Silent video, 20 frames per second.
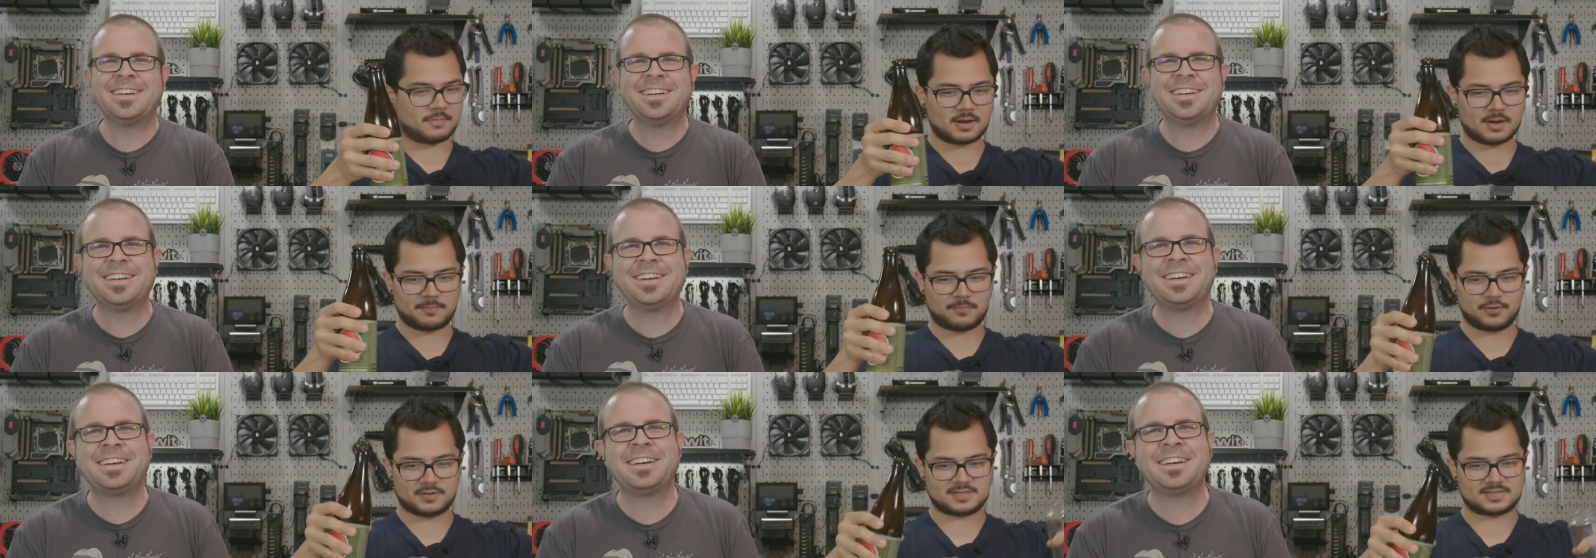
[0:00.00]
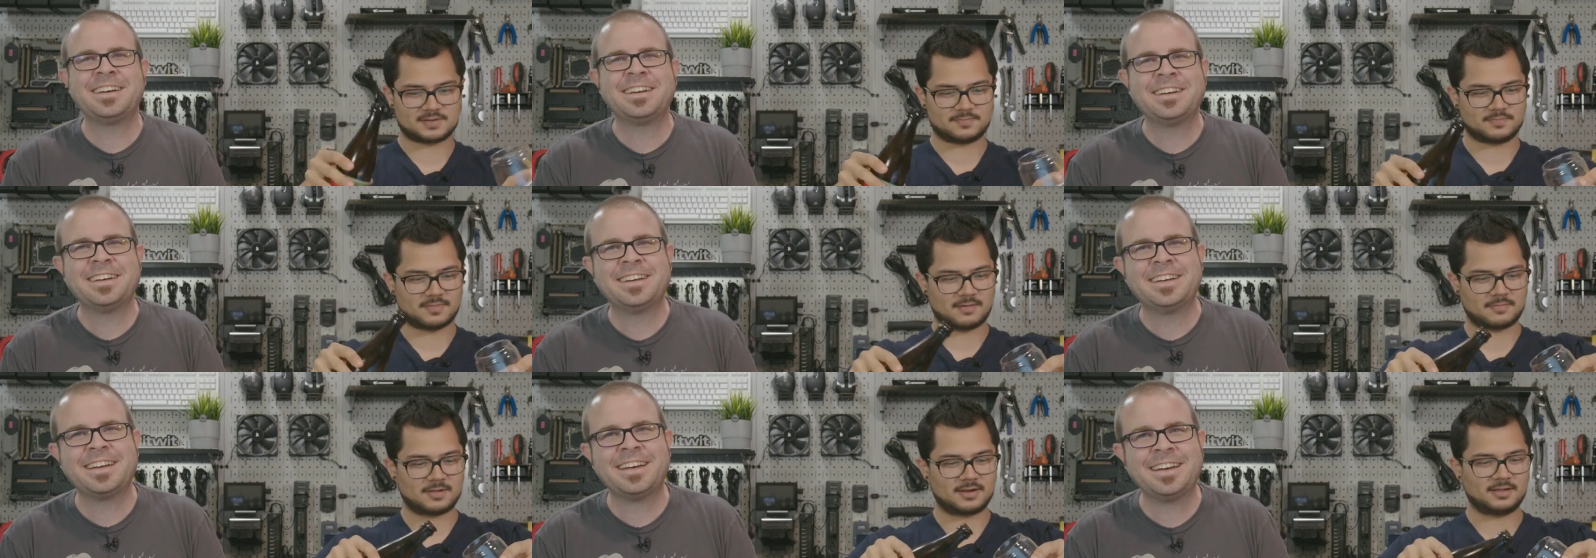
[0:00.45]
Speaker 1: gonna put some.
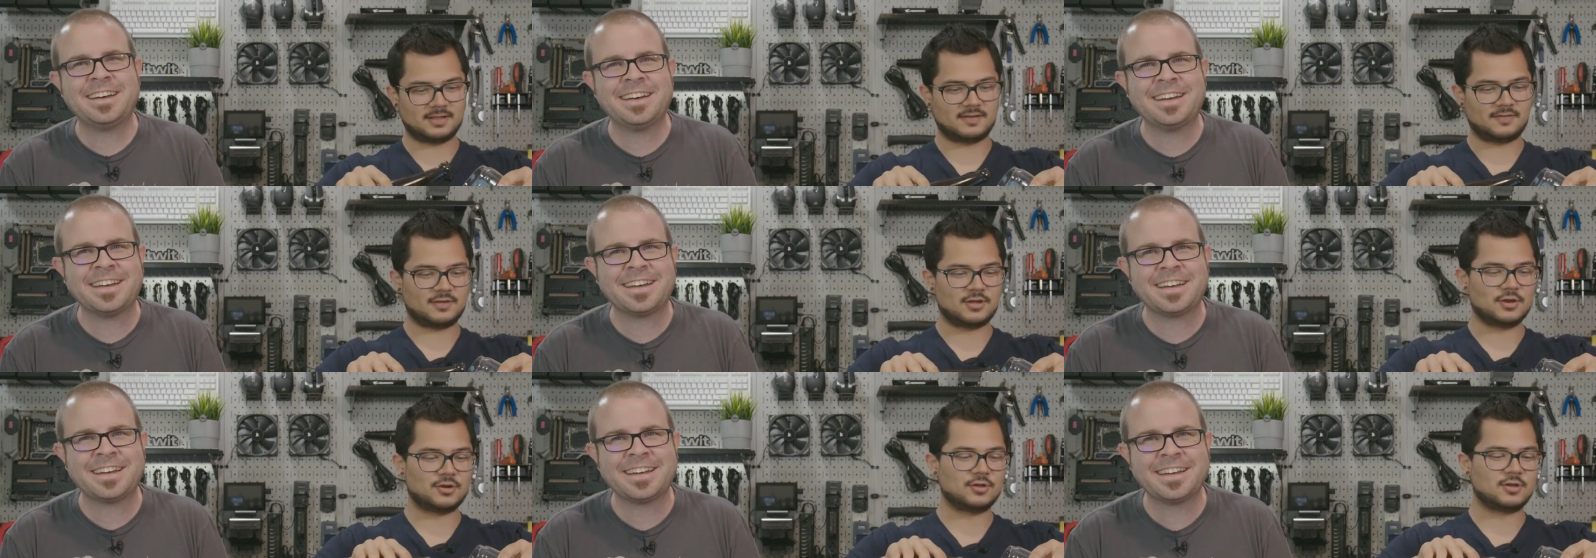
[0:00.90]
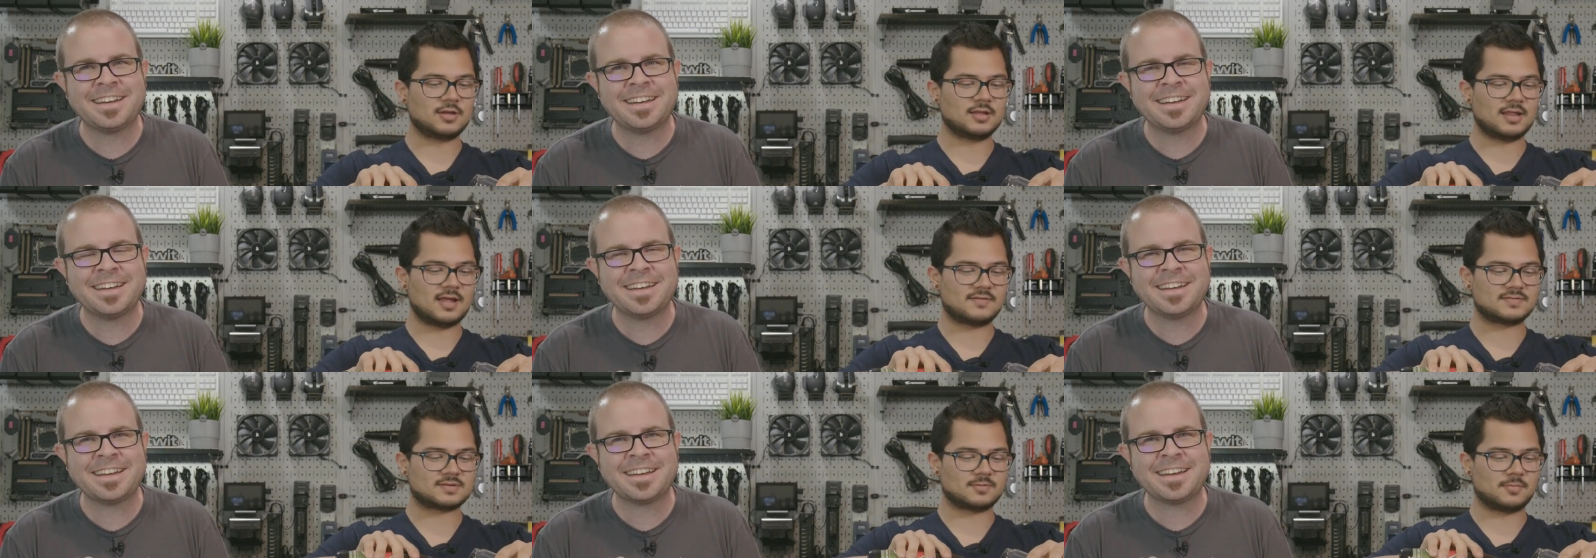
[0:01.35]
I'm gonna. Leave, you, you can
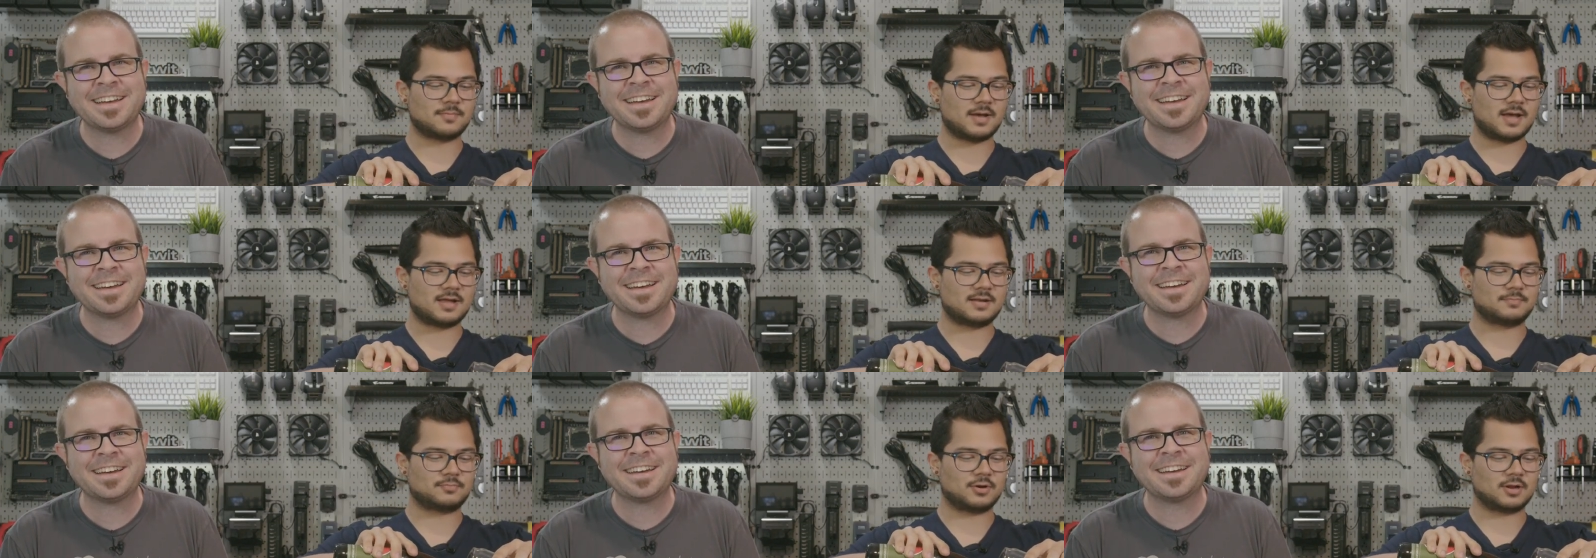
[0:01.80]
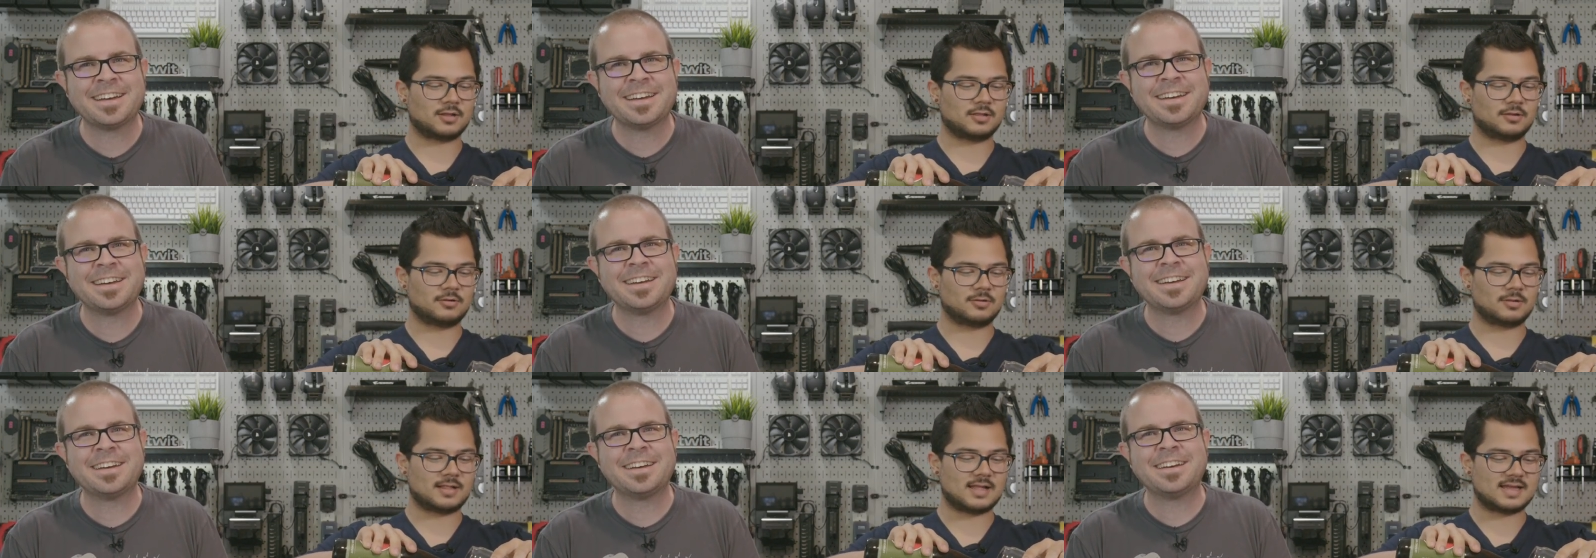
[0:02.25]
have some of mine. Bring a
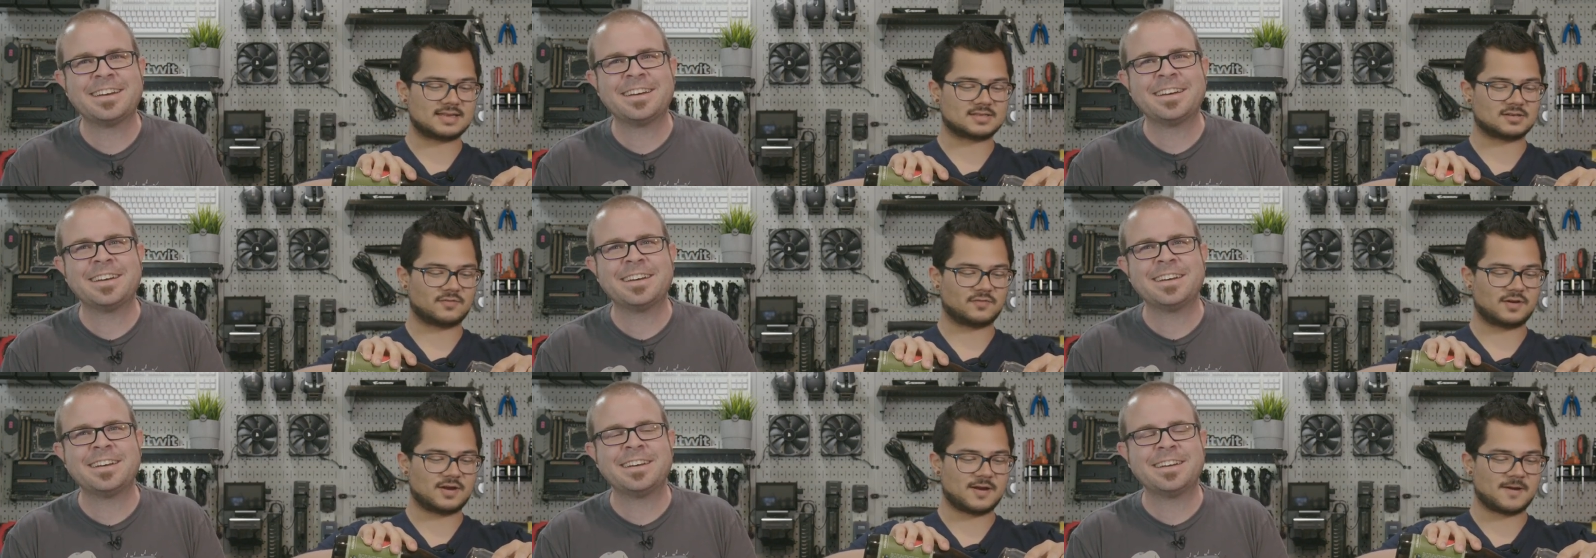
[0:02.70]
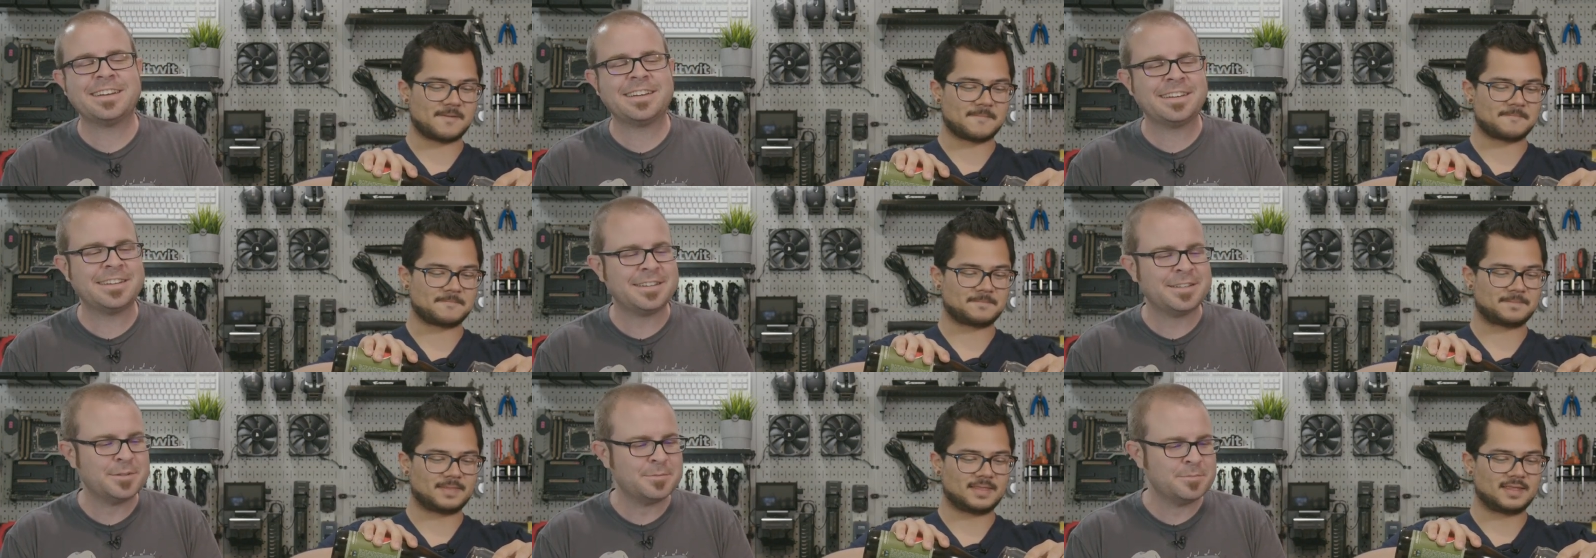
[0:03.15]
little glass over here.